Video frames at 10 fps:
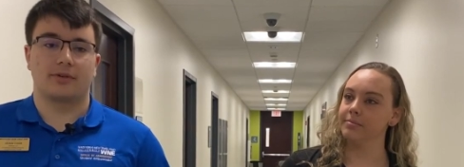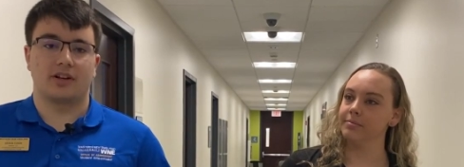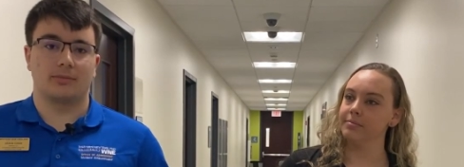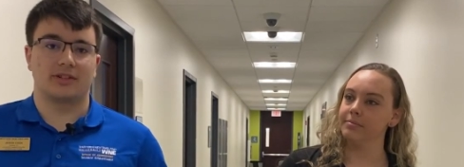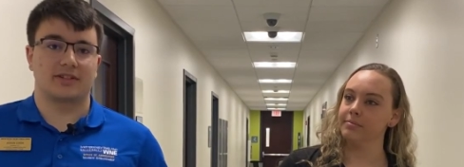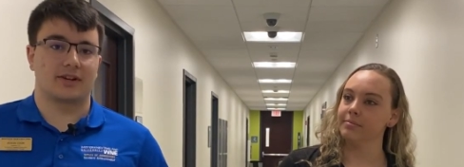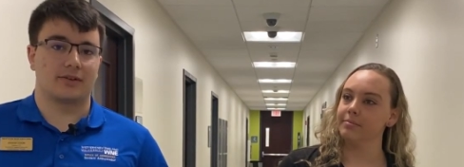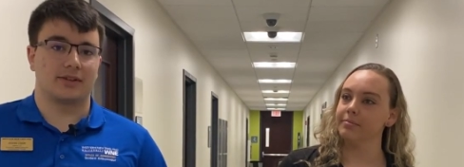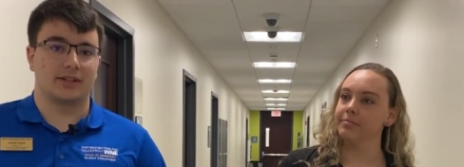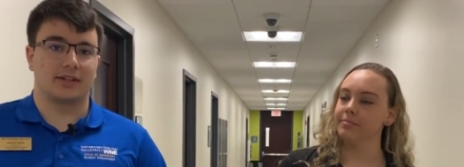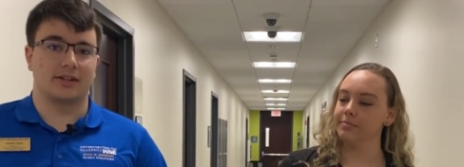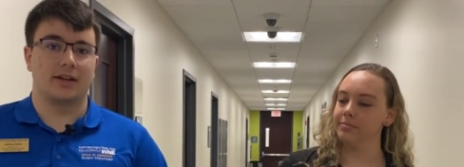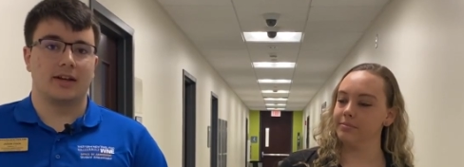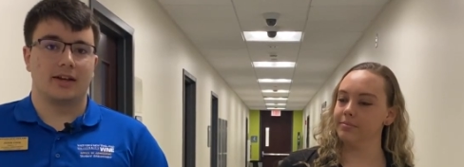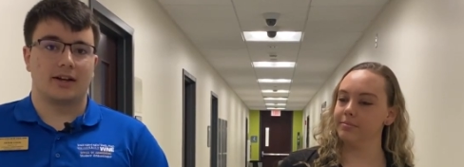Speaker 1: Development Center and they
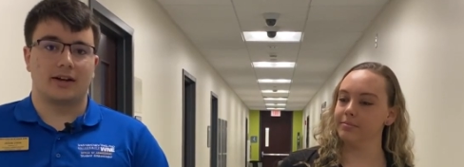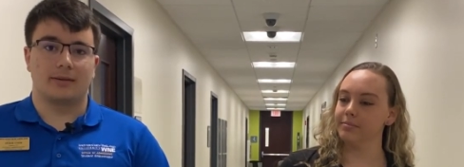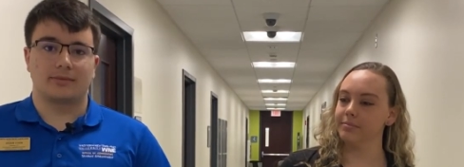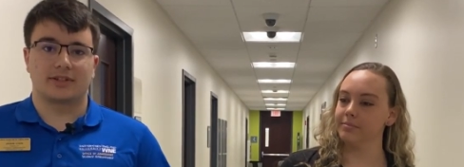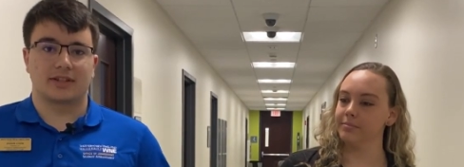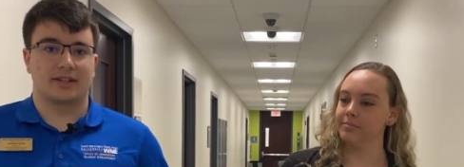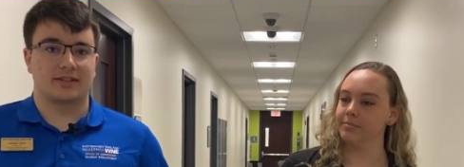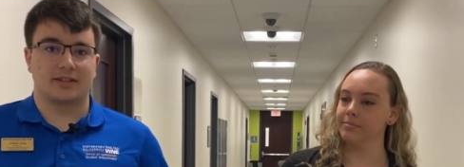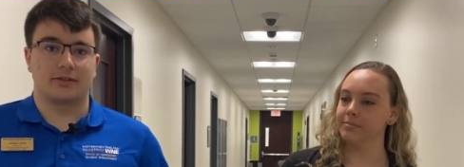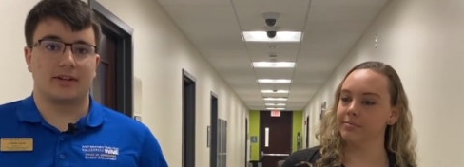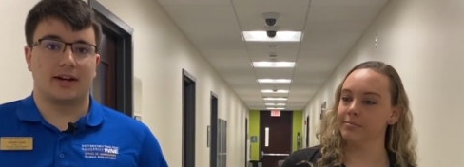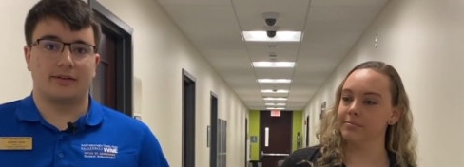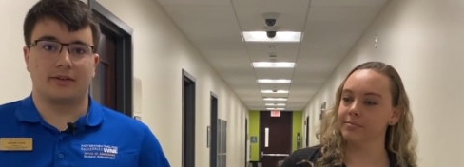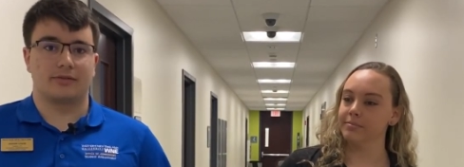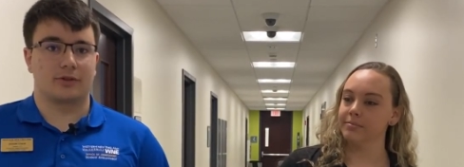can um, just kind of sit you
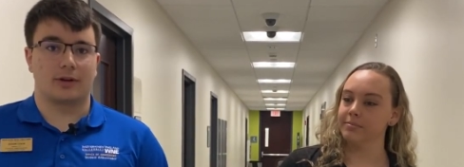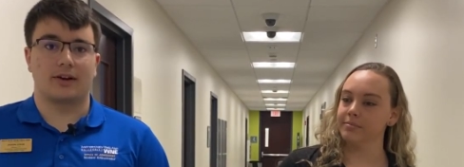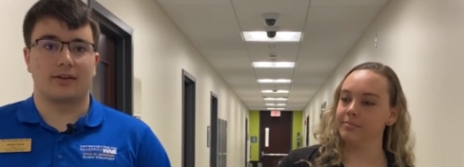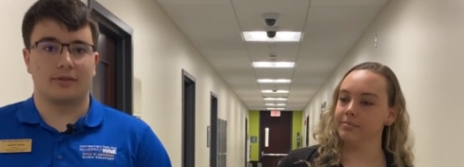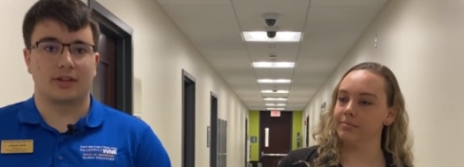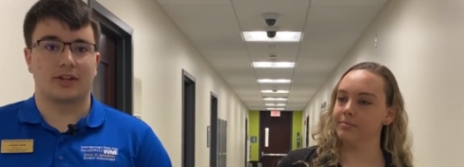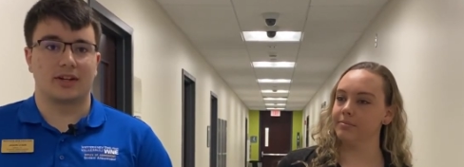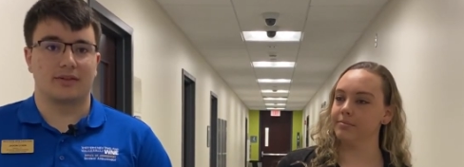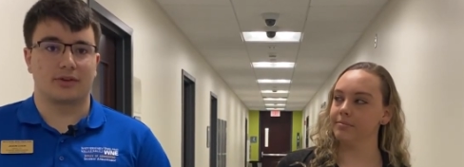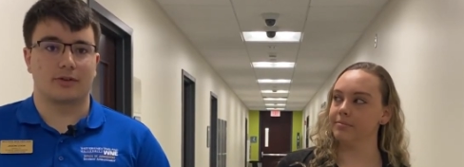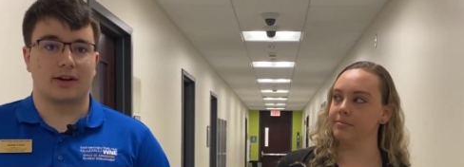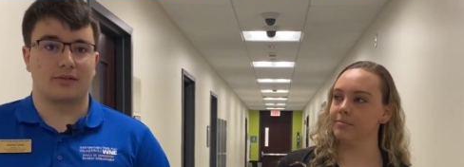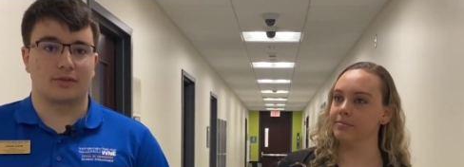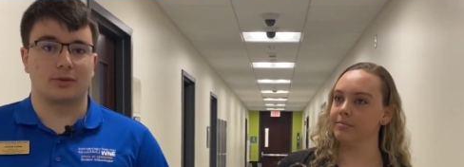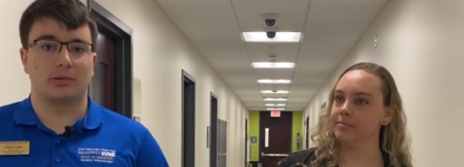down and figure out everything you need to figure
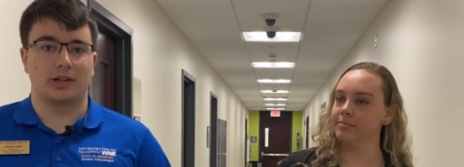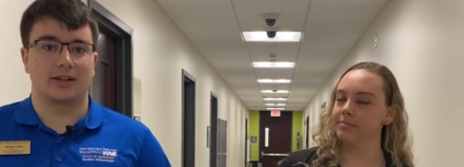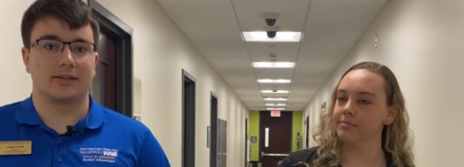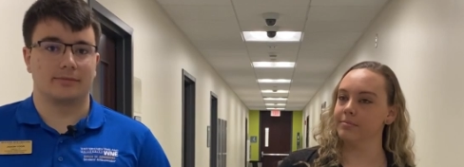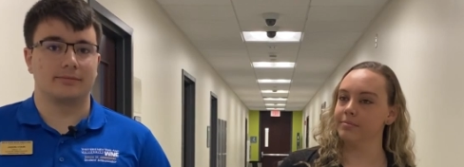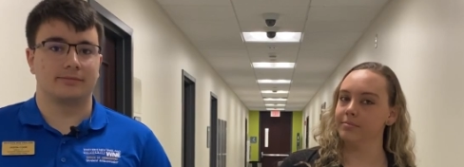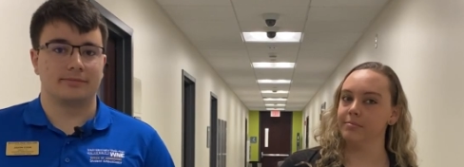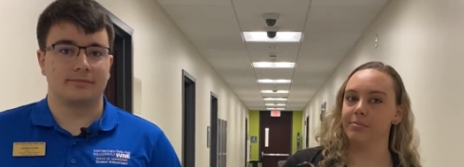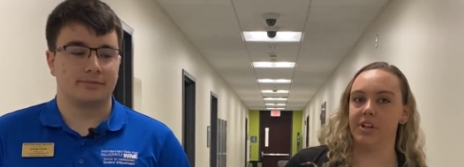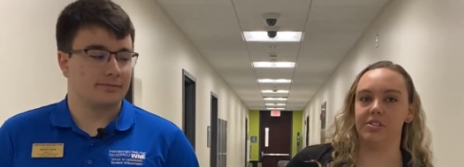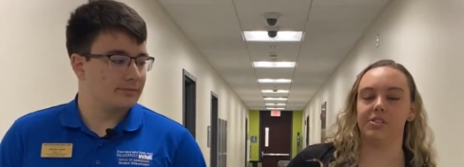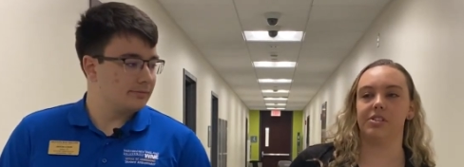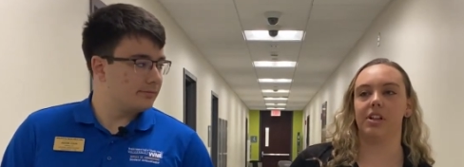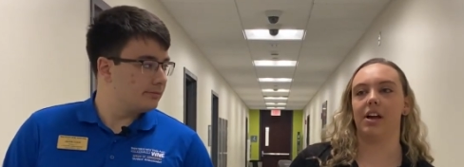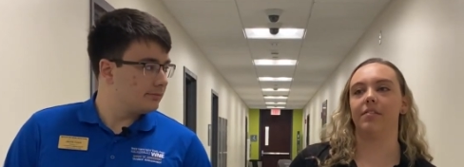out for applying.
Speaker 2: Plus,
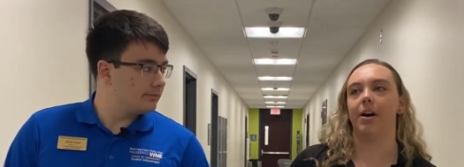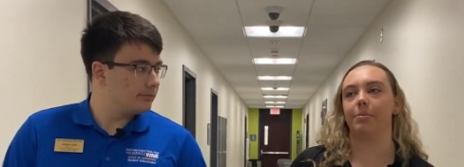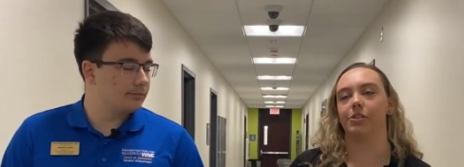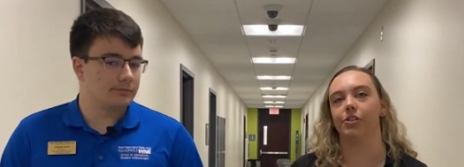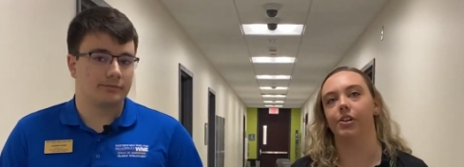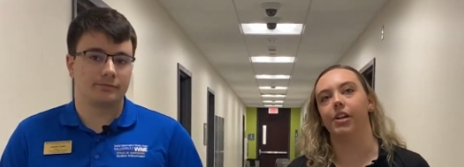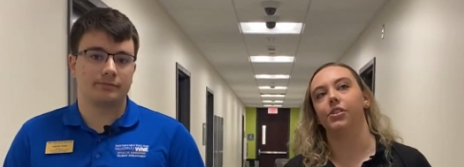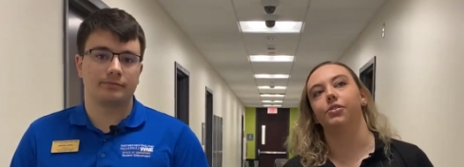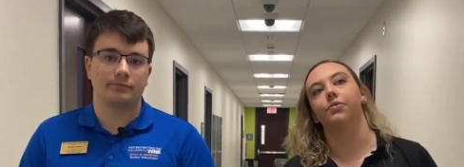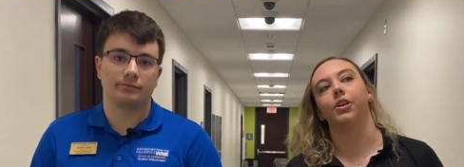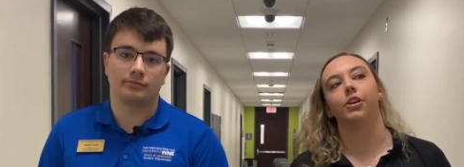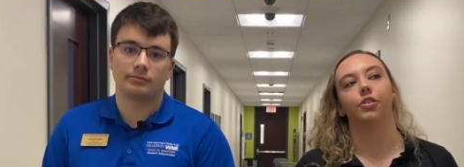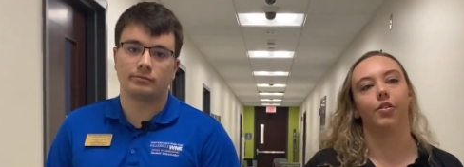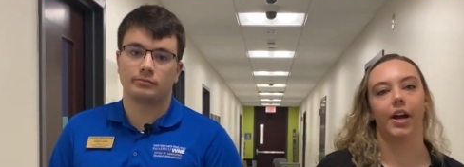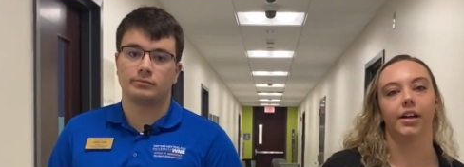there's a lot of opportunities for
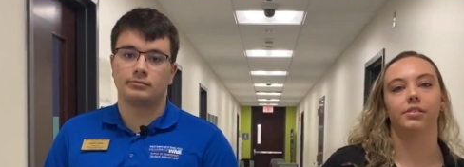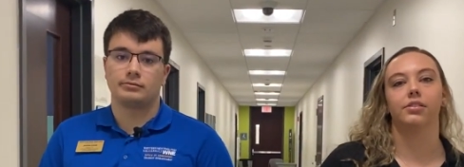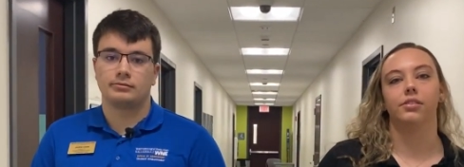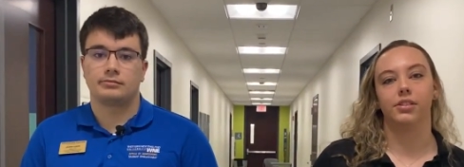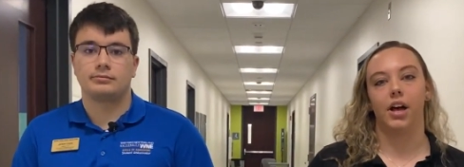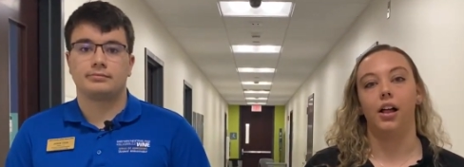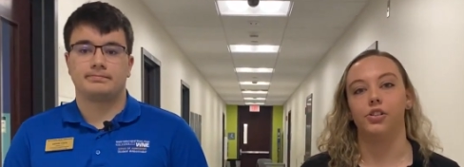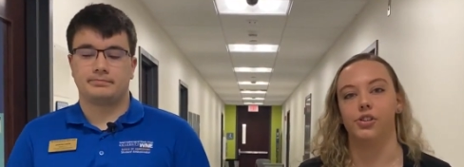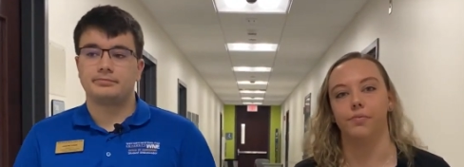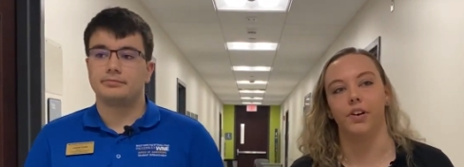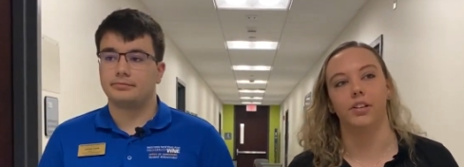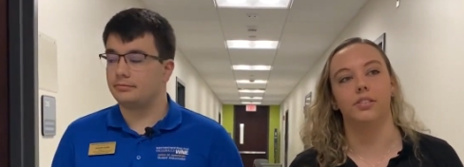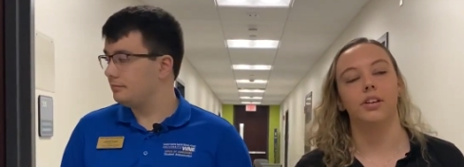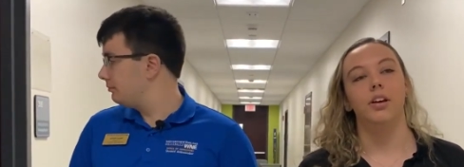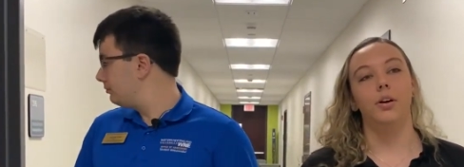grants and scholarship
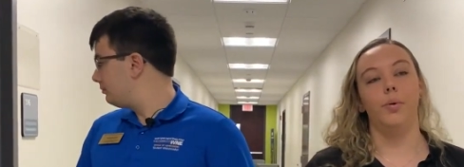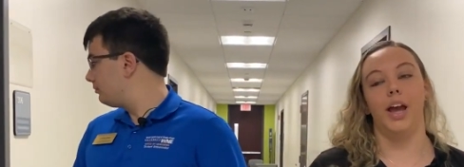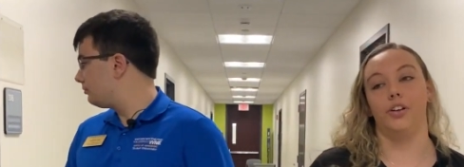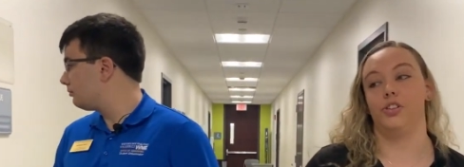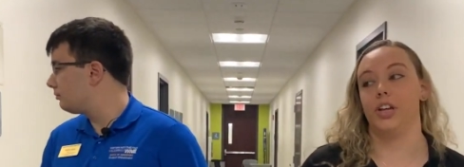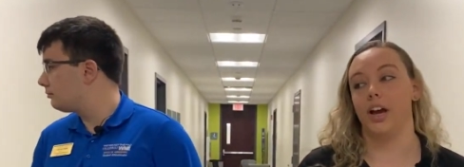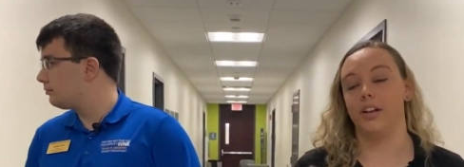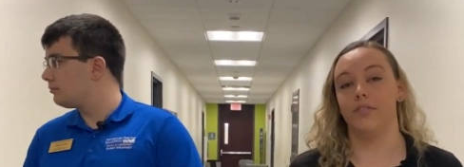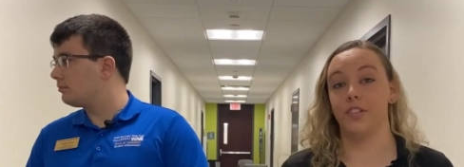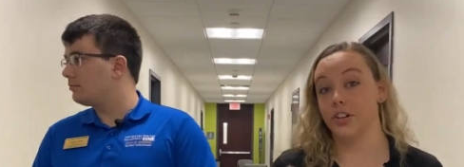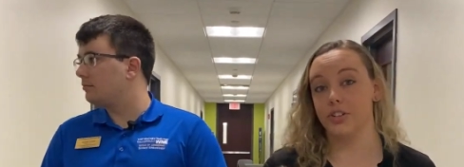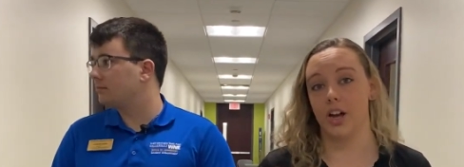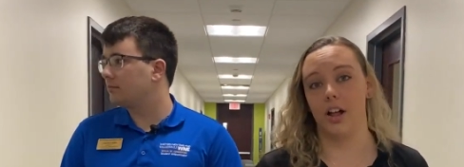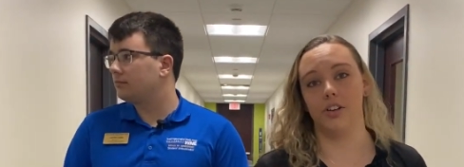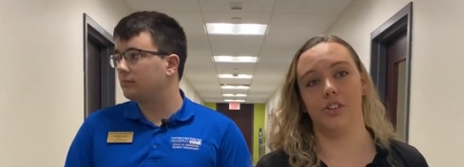funds. Mm -hmm. We actually got a first
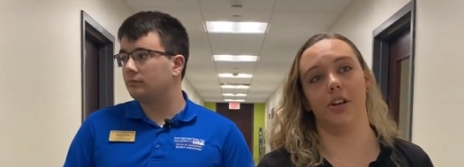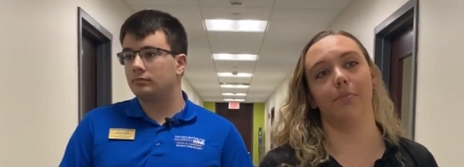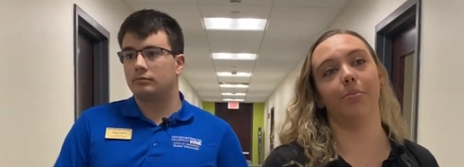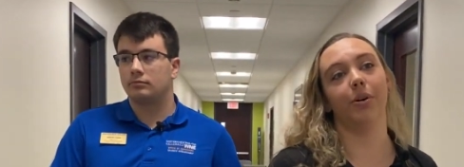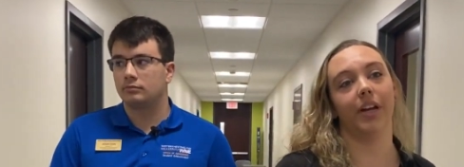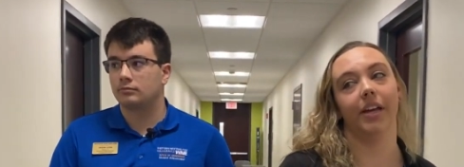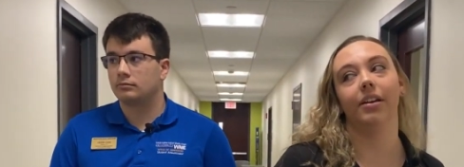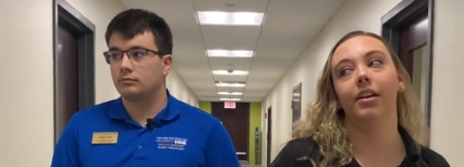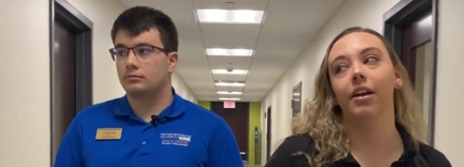scholarship put in